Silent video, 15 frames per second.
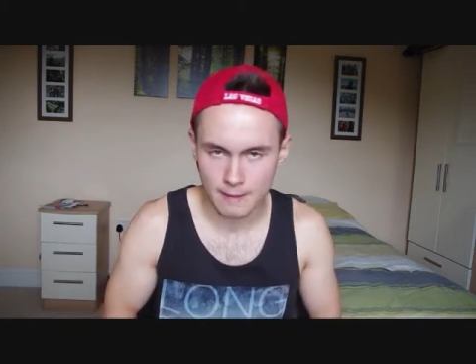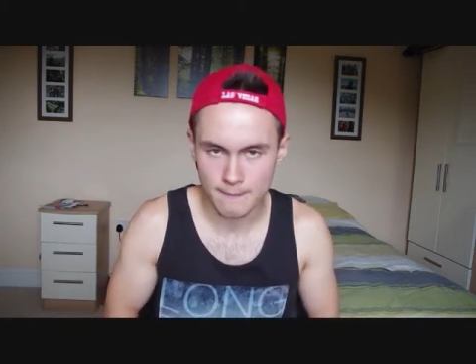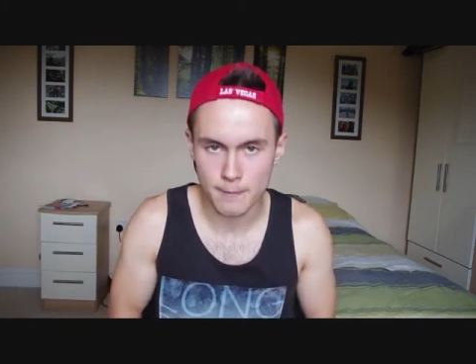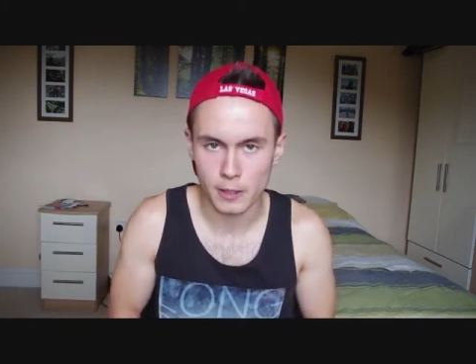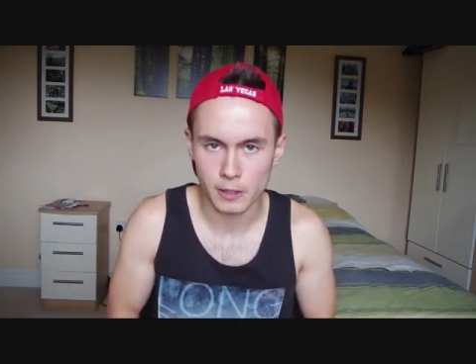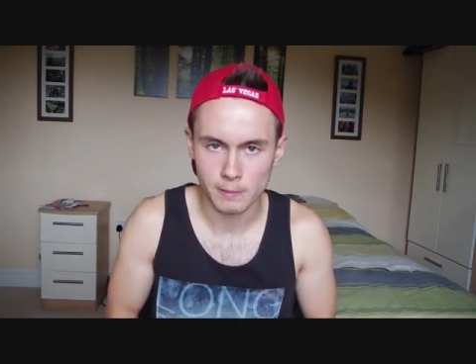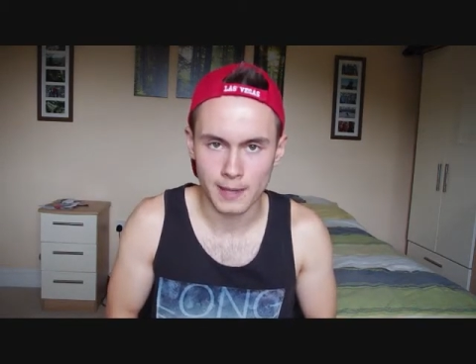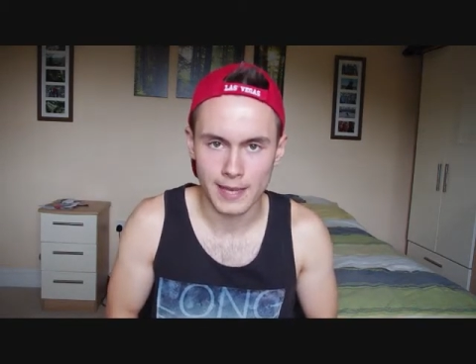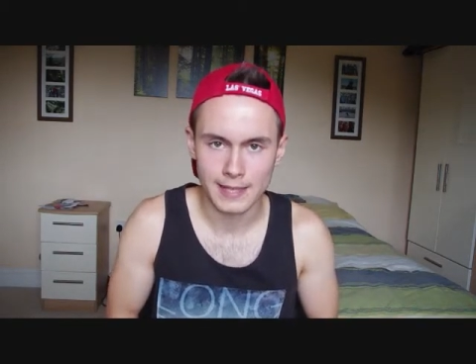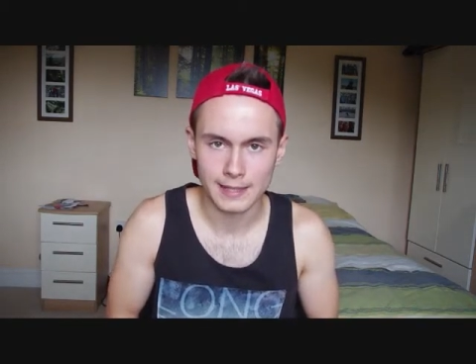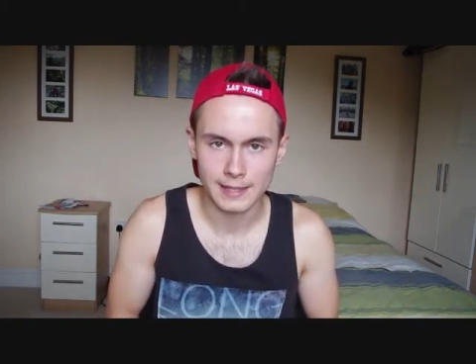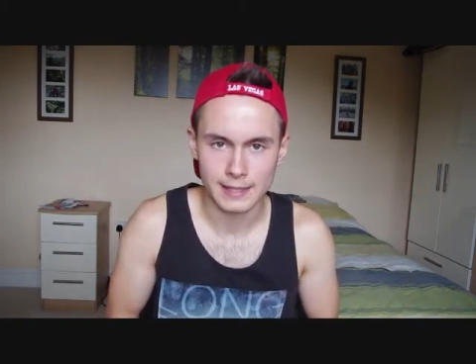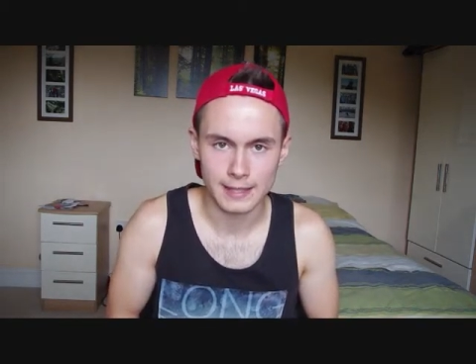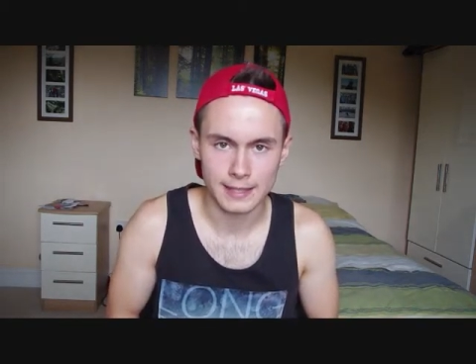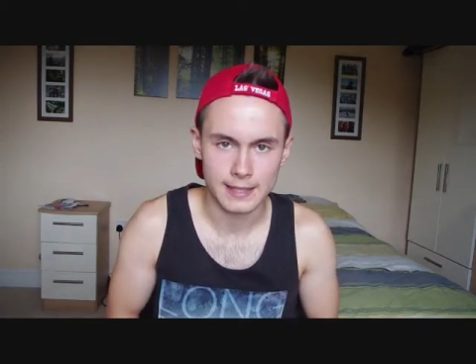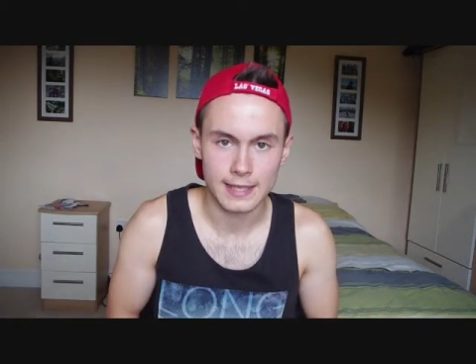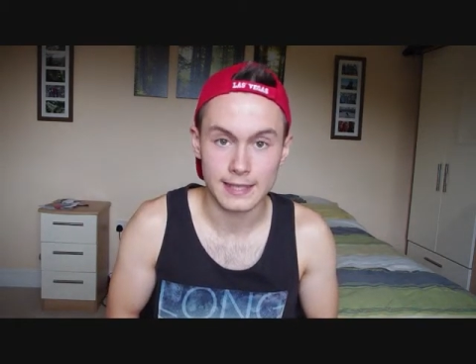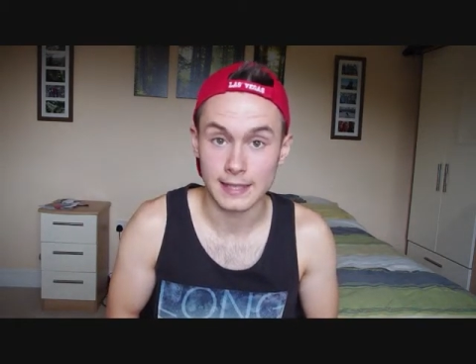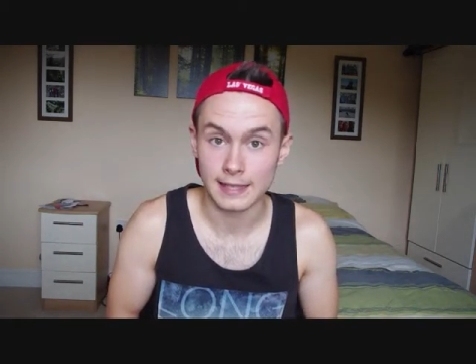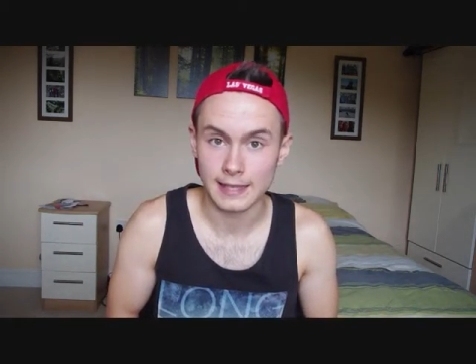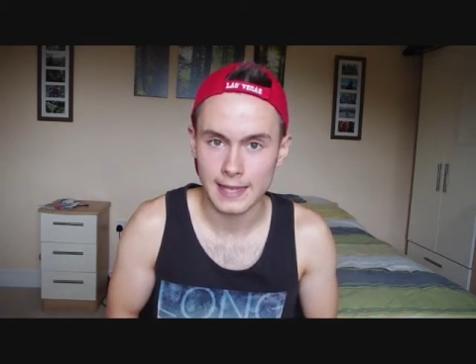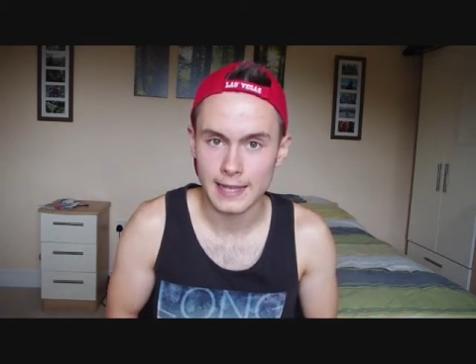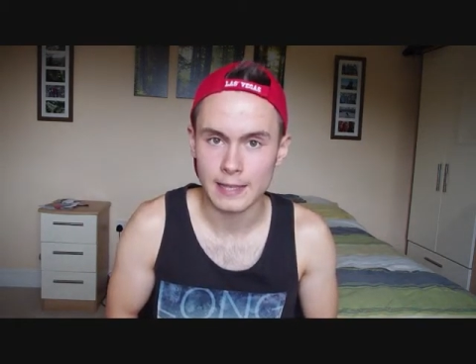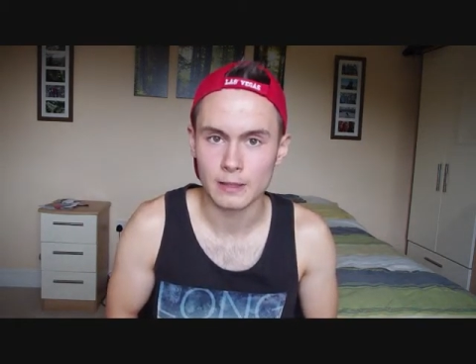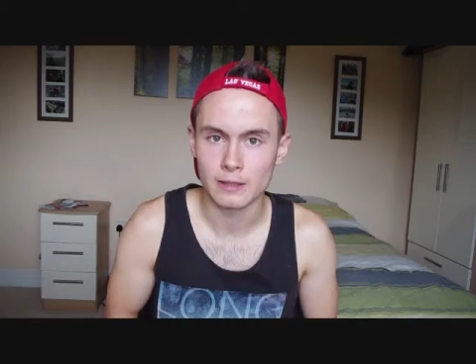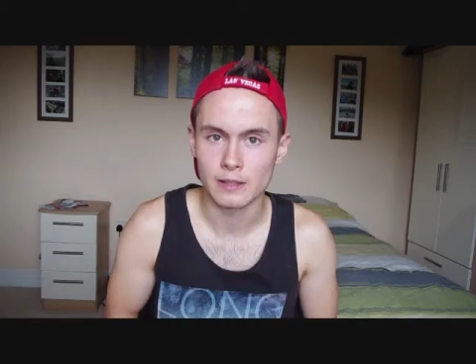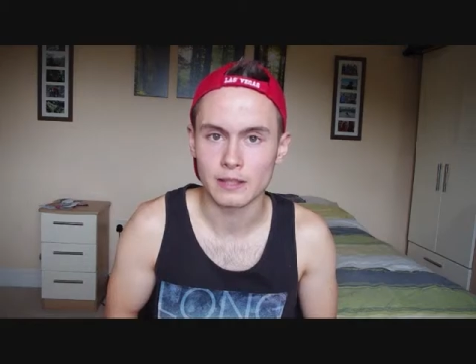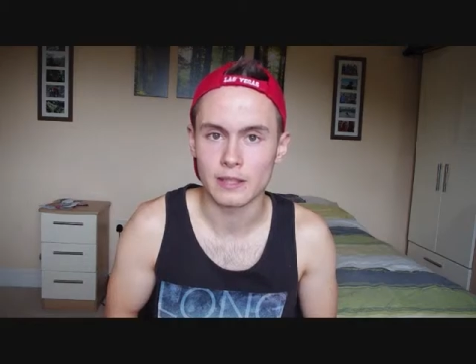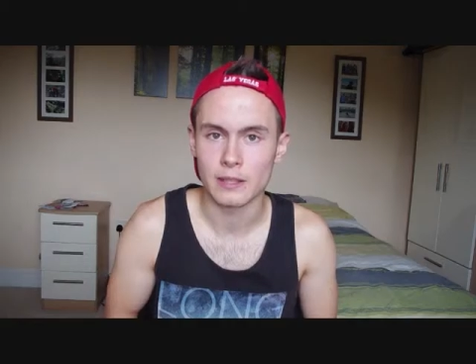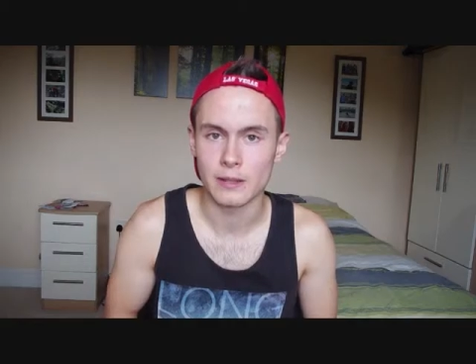in most places it is
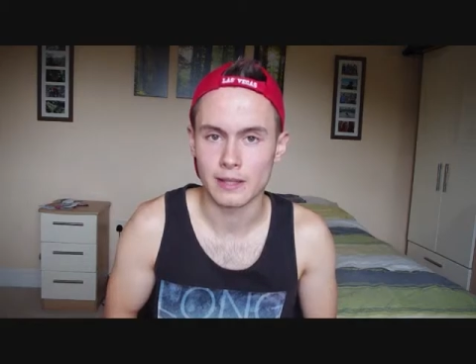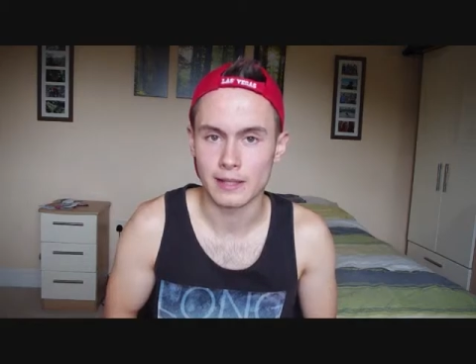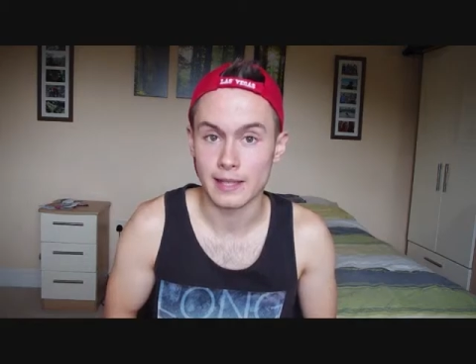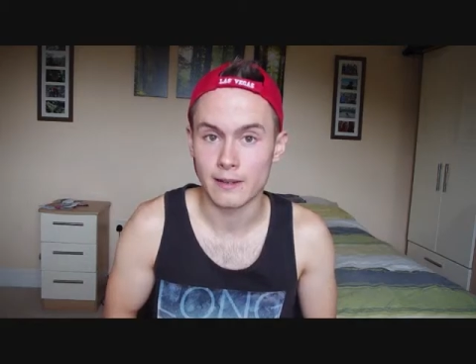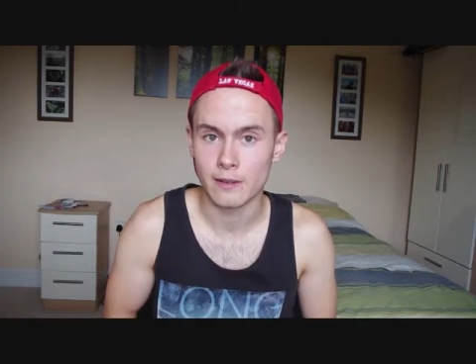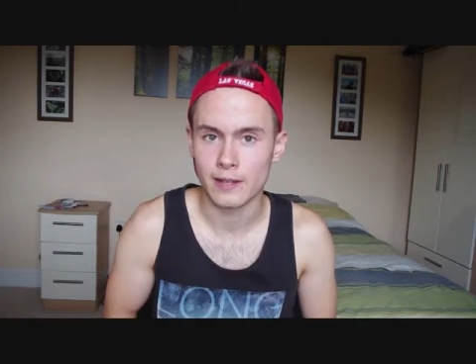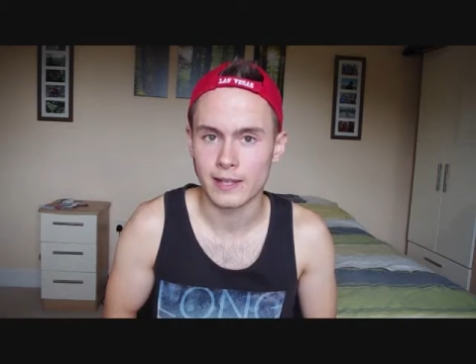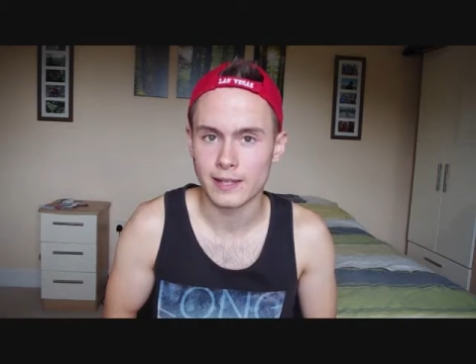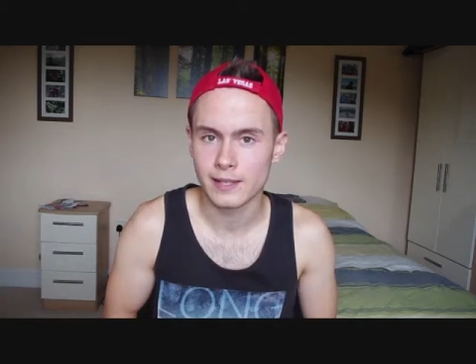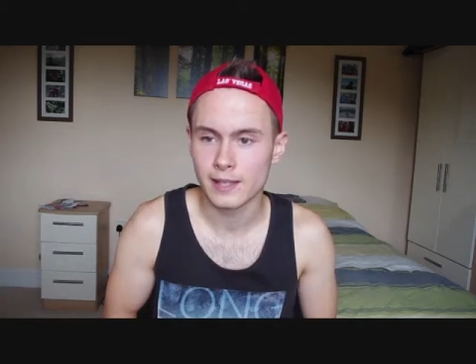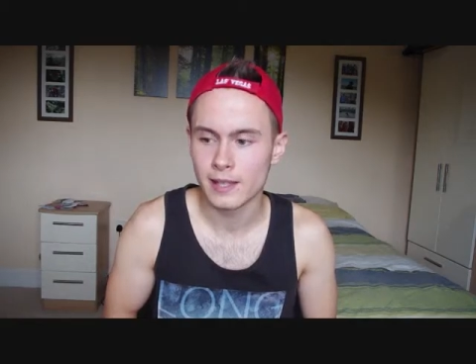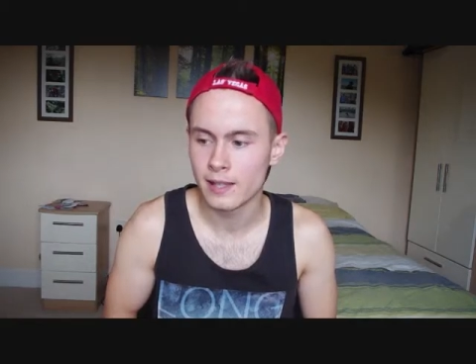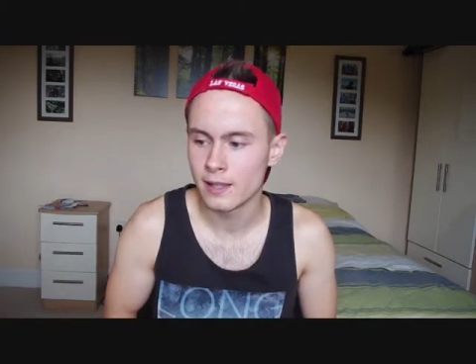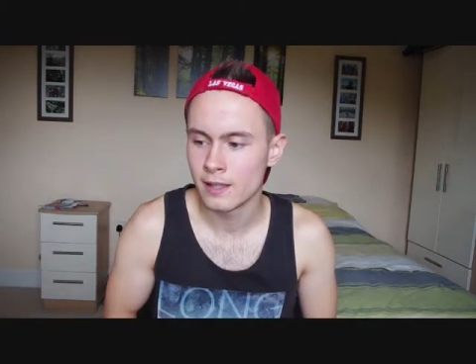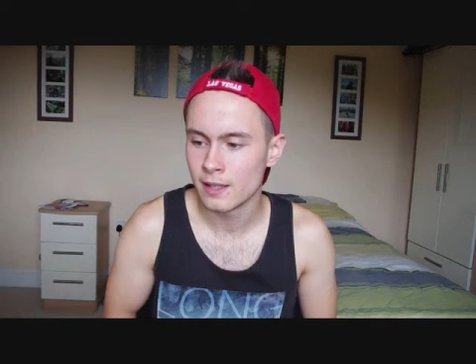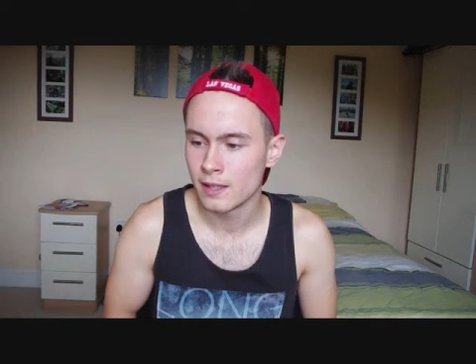illegal to do the steroids